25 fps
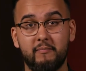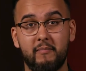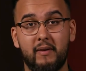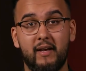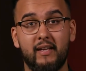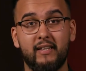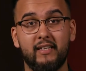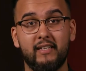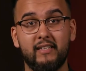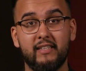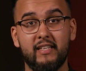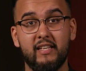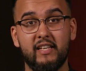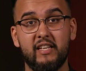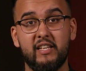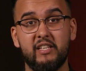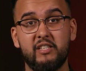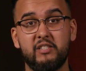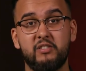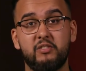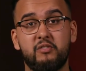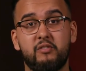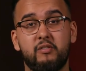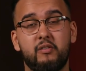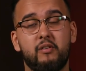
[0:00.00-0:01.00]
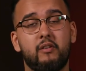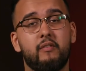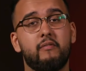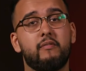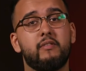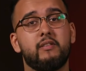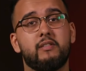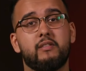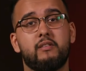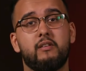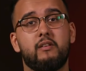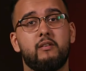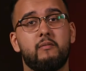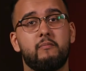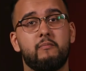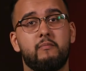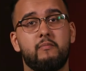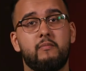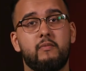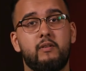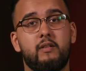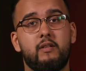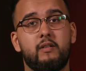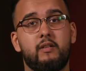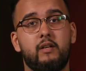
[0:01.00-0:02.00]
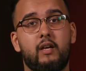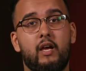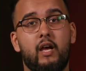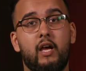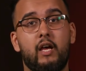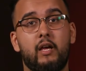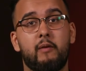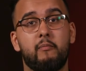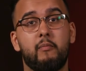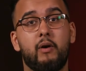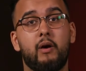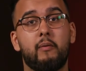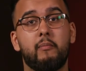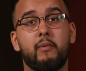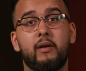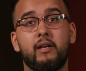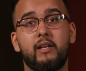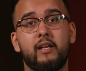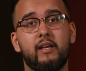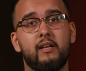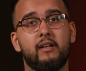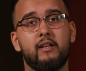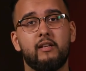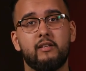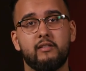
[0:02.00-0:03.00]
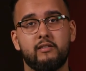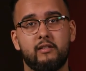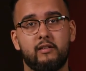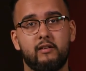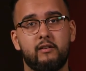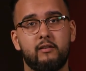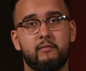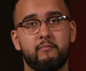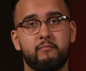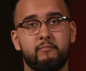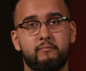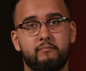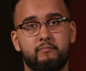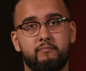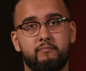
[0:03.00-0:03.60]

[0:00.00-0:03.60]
man in the history of Islam, Imam Ali alayhi salam.